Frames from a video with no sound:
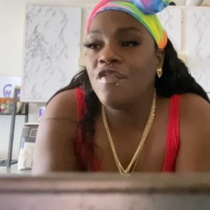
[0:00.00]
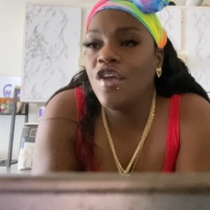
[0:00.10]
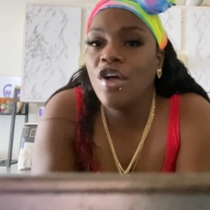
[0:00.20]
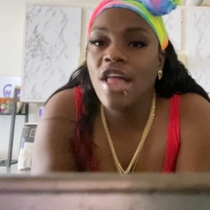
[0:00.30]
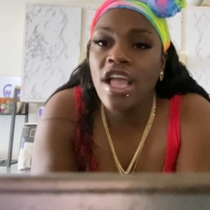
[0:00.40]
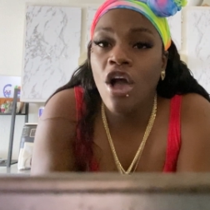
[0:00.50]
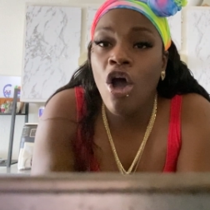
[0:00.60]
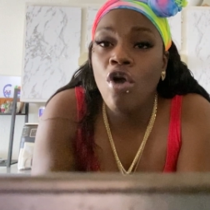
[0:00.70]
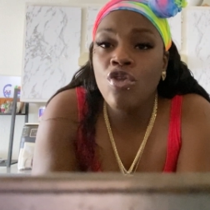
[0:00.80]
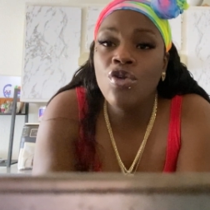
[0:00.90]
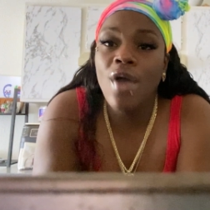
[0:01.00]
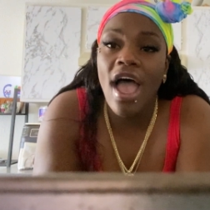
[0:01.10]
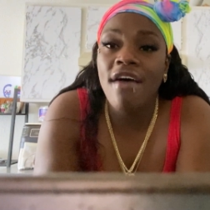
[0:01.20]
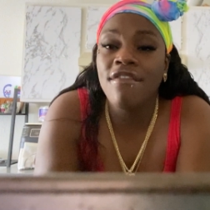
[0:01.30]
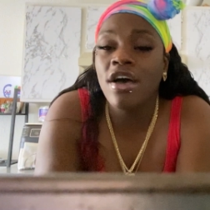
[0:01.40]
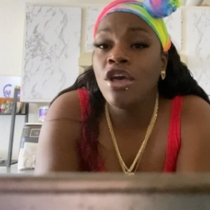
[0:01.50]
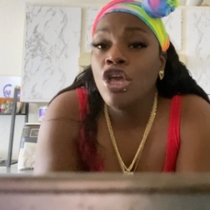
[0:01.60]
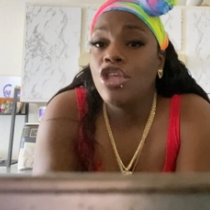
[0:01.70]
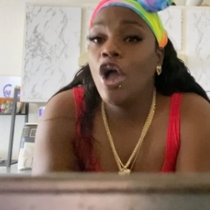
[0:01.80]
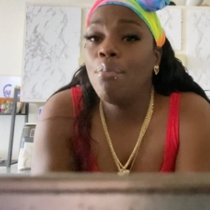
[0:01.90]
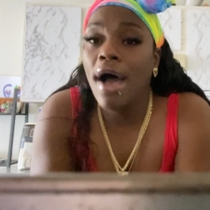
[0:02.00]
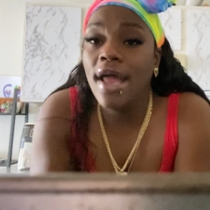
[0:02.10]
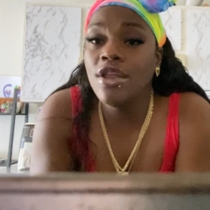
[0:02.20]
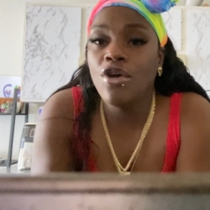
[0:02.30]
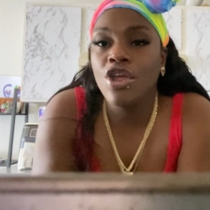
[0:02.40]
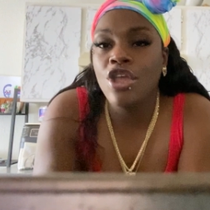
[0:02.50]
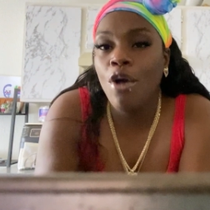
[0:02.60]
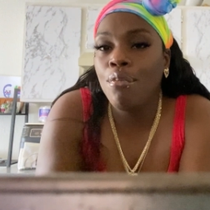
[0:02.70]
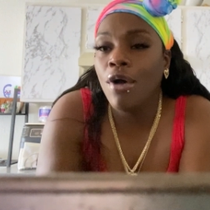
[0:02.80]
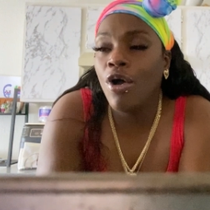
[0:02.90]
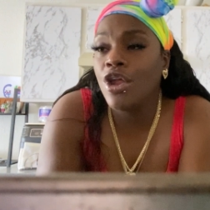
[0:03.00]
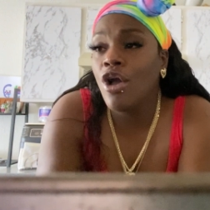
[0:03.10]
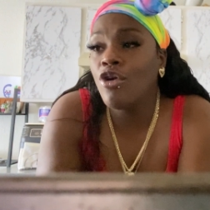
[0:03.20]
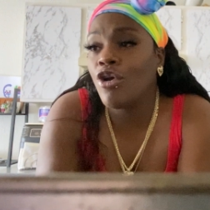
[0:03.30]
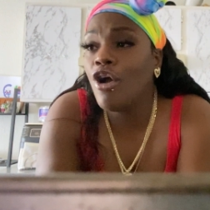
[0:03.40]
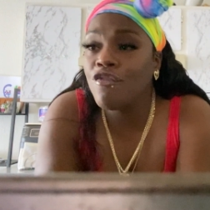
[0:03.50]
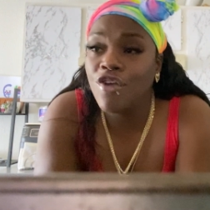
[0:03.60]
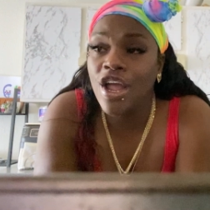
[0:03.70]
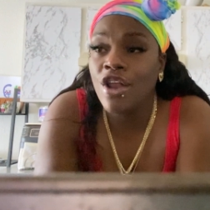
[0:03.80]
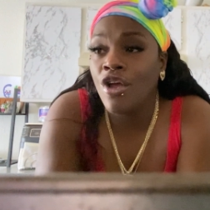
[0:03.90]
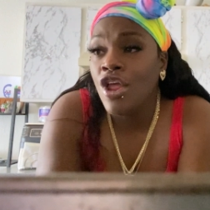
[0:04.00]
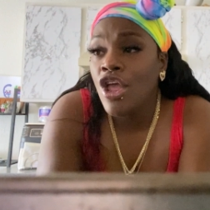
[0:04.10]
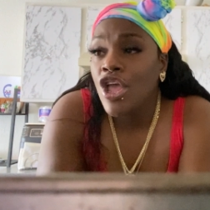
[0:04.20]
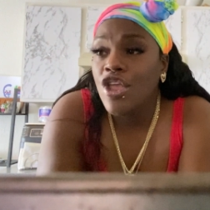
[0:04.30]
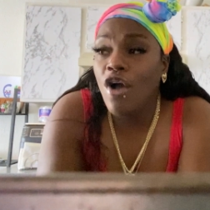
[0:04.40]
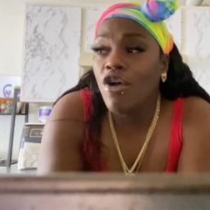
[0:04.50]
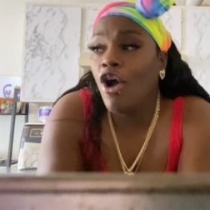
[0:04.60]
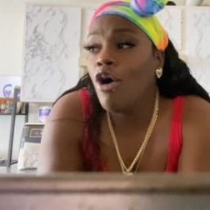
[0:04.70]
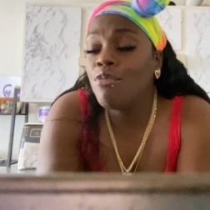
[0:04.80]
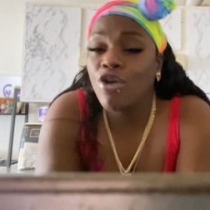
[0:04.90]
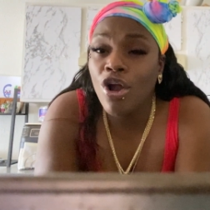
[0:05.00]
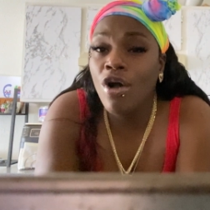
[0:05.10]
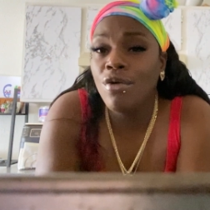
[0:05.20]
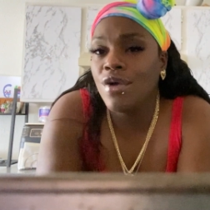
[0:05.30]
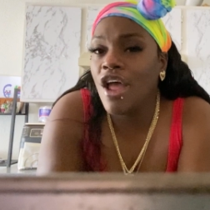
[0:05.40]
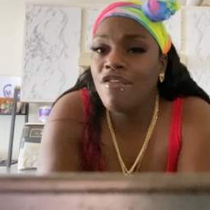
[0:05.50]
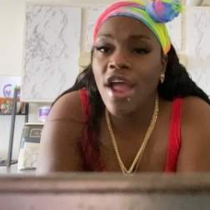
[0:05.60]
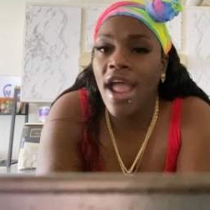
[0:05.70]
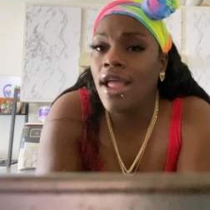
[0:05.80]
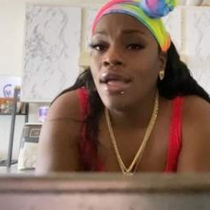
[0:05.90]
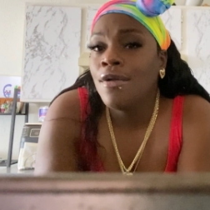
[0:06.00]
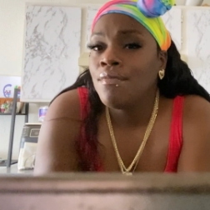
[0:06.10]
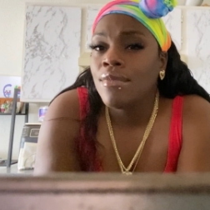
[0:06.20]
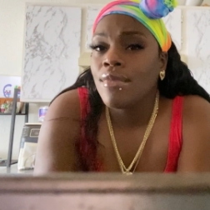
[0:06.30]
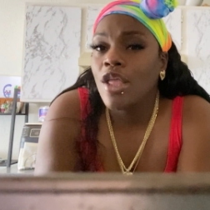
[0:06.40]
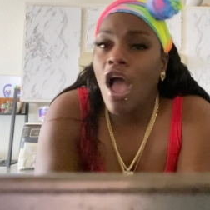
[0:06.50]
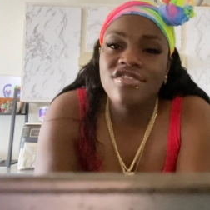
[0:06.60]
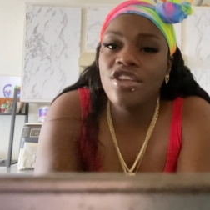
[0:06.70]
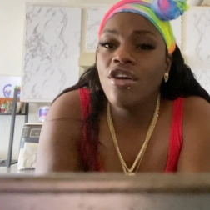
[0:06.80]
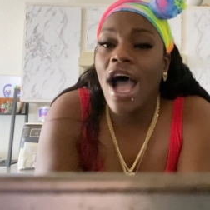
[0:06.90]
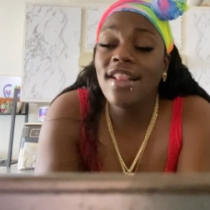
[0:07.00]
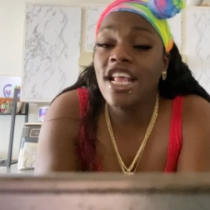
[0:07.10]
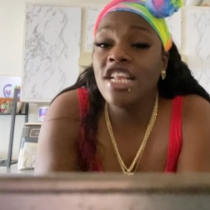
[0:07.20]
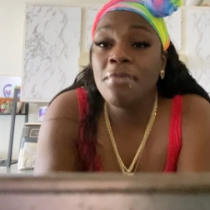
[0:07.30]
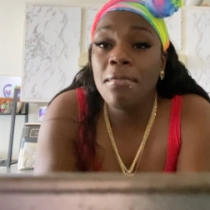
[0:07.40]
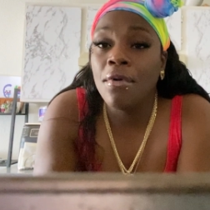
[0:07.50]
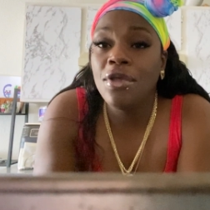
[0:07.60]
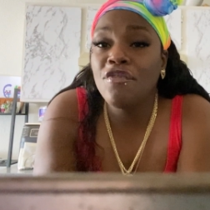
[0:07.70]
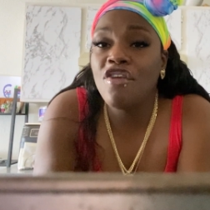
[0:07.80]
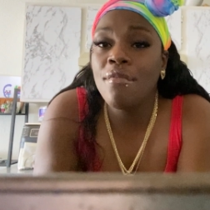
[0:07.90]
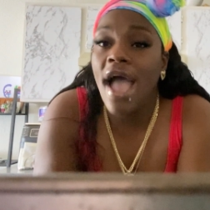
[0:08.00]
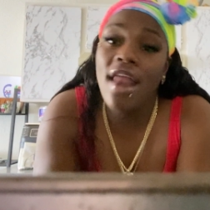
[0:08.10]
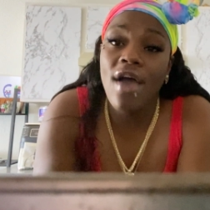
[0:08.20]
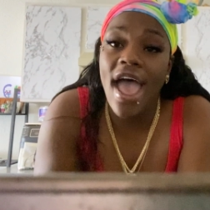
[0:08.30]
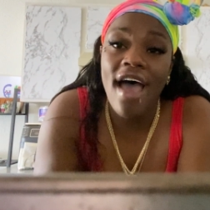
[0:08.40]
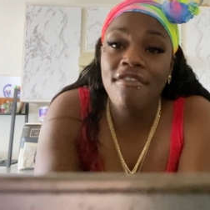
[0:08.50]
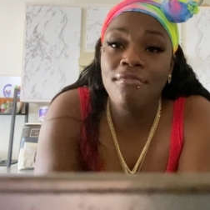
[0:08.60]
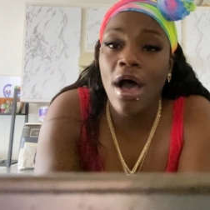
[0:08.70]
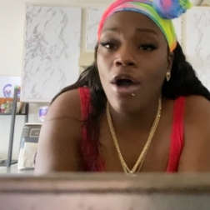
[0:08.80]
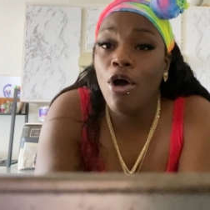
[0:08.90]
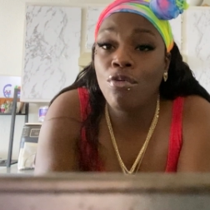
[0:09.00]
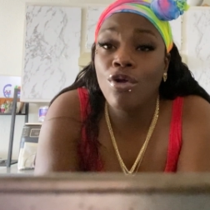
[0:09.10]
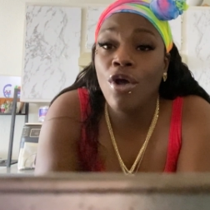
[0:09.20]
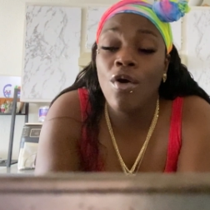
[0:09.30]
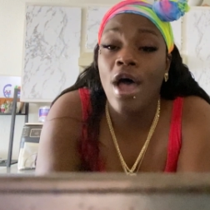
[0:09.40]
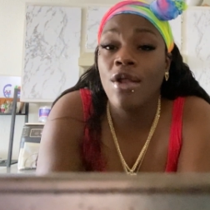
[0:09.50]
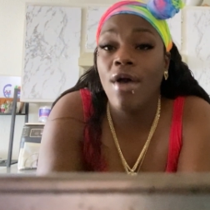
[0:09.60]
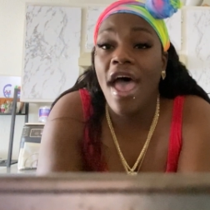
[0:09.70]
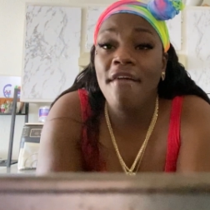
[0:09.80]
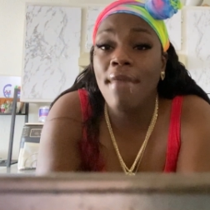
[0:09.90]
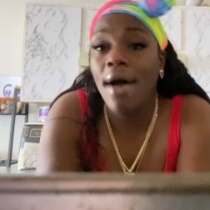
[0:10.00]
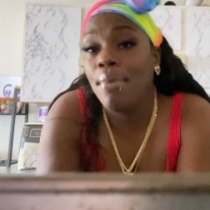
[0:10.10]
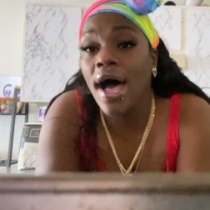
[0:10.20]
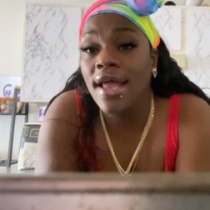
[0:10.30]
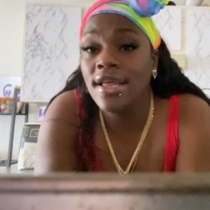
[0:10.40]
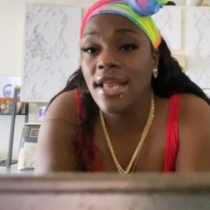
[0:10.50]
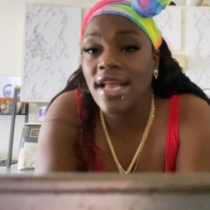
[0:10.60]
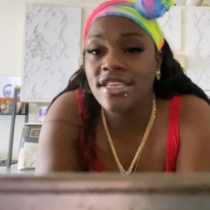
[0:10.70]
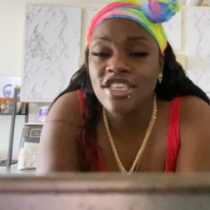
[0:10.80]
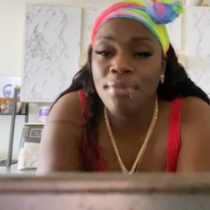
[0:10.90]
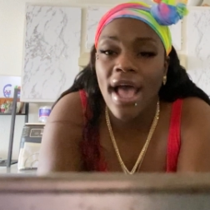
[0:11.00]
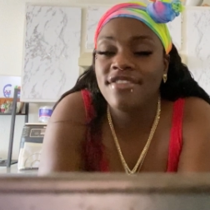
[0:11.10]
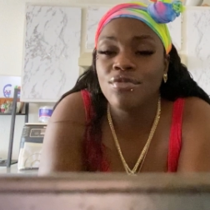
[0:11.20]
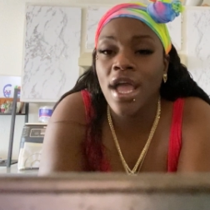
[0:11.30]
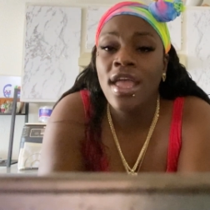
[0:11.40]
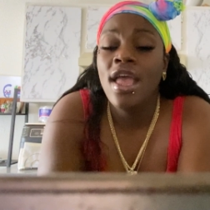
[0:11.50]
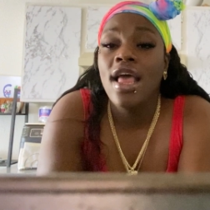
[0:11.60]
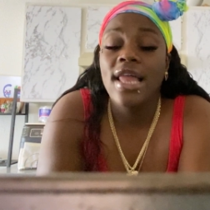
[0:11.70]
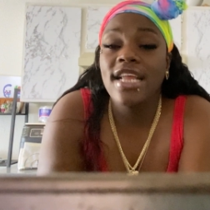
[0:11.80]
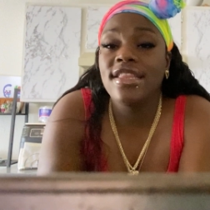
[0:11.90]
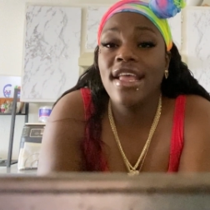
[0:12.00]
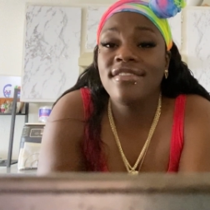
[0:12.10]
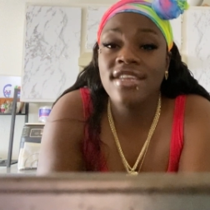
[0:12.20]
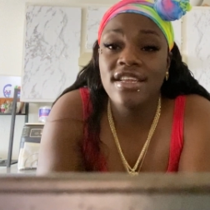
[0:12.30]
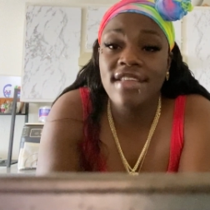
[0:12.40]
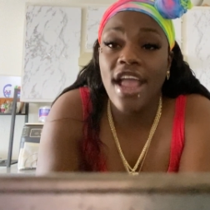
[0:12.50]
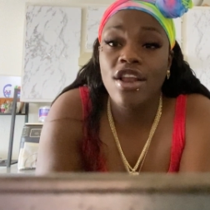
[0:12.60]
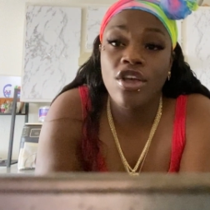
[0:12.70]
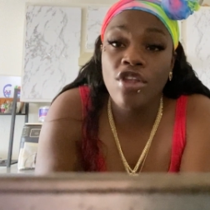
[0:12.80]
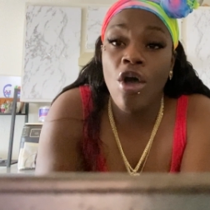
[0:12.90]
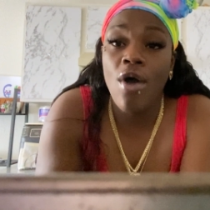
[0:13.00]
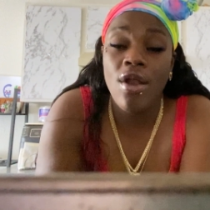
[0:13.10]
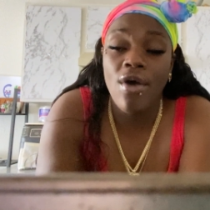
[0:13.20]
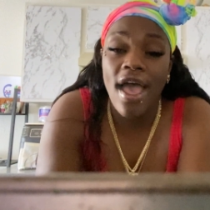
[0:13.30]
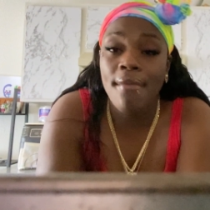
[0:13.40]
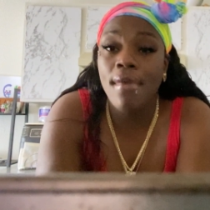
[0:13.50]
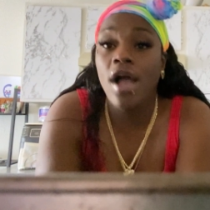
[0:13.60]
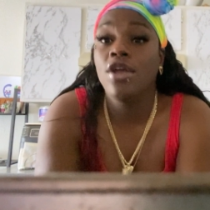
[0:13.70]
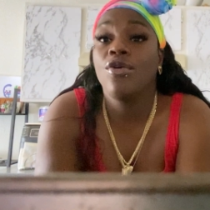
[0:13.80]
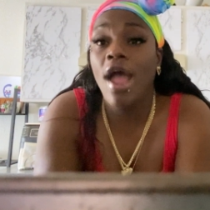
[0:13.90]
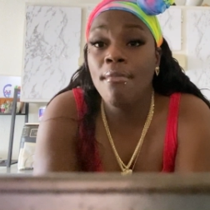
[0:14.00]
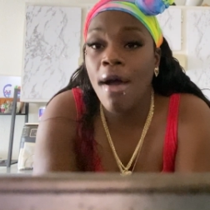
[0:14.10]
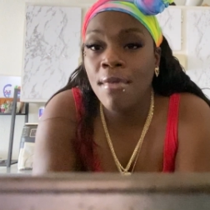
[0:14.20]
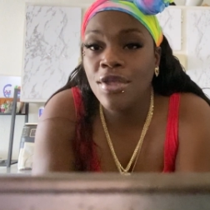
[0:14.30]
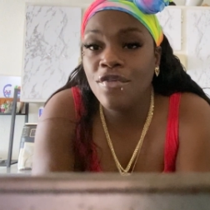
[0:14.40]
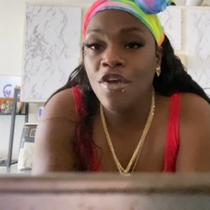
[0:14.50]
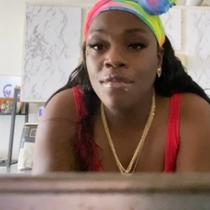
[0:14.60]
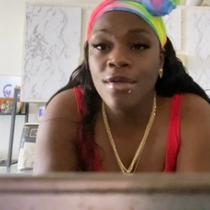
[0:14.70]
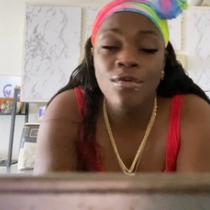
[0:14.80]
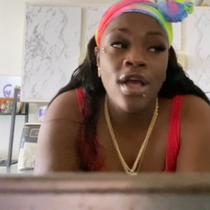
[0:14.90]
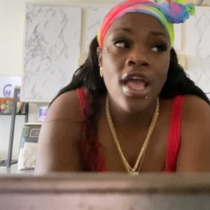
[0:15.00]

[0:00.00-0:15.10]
feel like, oh, you have a your partner or your or your girlfriend or your homegirl or whatever ain't Y'all still got these people. You feel me? I don't have my homegirl. I don't have my partner that just passed away. Like, this shit is taking a toll. I don't have my grandmama. You feel me?